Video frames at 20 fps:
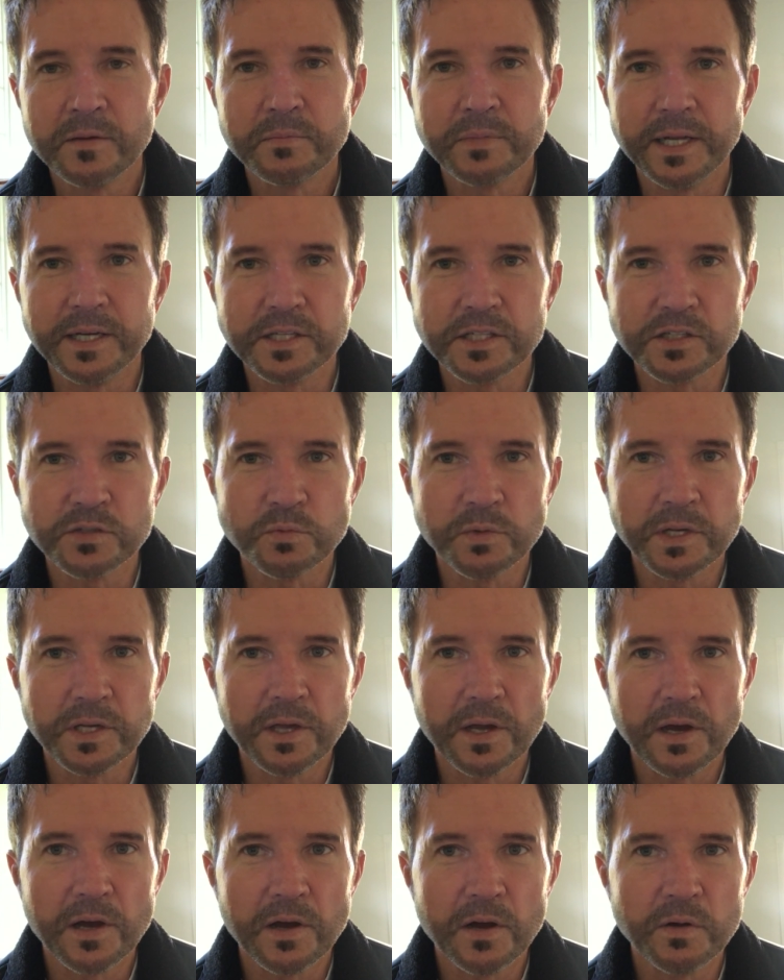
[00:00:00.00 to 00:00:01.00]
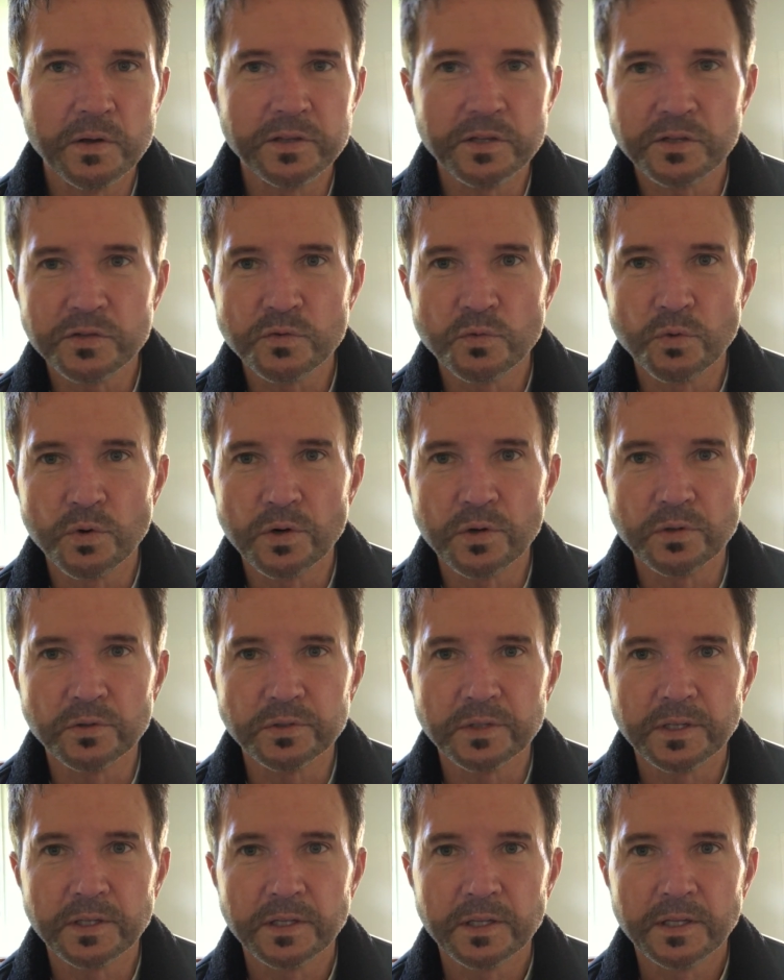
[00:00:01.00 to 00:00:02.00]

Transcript: places we go in this world.